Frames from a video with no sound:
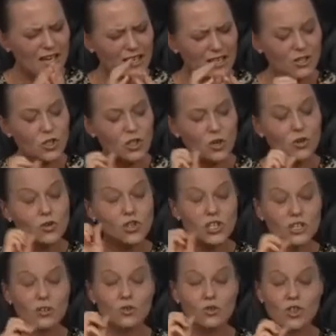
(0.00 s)
little
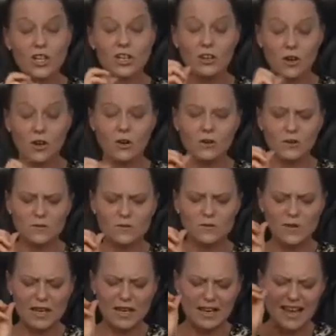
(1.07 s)
children
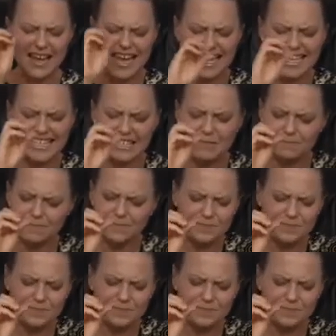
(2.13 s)
of the light?